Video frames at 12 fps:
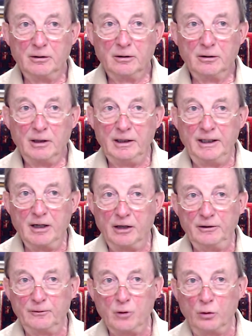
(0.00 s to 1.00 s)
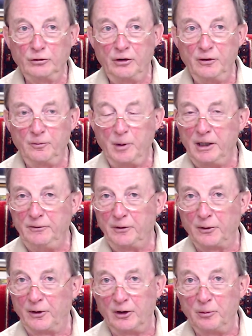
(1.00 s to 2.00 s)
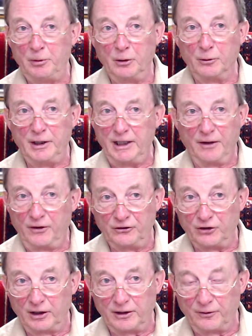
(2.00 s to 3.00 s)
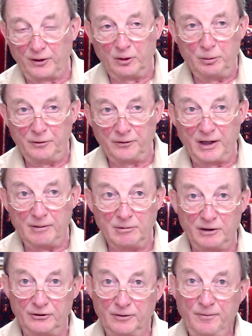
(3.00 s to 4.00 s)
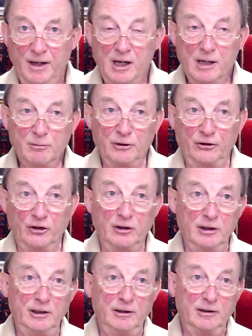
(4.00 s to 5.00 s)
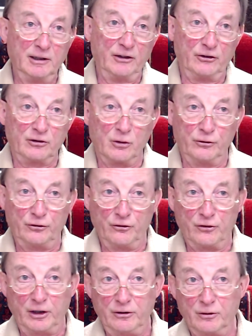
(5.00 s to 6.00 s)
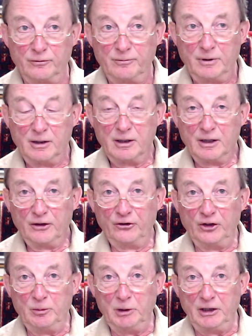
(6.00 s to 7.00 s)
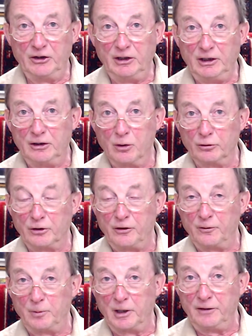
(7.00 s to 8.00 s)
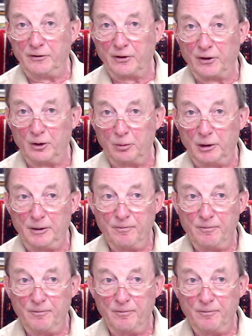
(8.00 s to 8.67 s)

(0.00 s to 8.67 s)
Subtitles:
any kind of cognitive behaviour therapy or any other psychotherapy for that matter, but certainly let's concentrate on CBT, cognitive behaviour therapy.